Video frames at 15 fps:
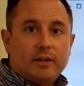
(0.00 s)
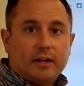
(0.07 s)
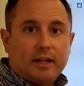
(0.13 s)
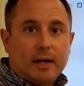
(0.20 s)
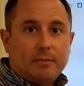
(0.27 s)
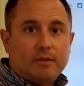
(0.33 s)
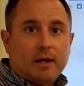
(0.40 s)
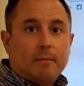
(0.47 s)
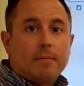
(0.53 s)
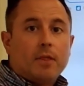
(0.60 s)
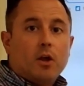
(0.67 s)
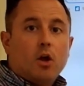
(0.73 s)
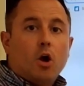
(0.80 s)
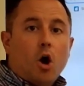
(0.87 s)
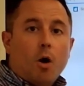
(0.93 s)
Dell laptop.
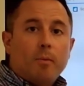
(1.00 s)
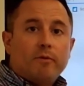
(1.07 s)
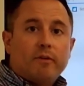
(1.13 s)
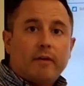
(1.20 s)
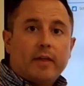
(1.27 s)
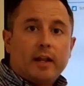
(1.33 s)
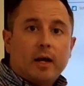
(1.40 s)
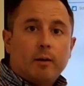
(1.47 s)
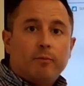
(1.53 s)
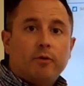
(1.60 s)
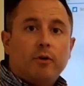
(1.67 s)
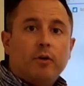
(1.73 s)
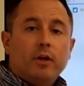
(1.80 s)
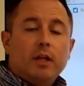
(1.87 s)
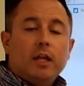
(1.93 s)
Hope you found that
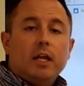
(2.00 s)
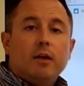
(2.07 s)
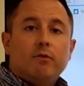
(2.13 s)
helpful.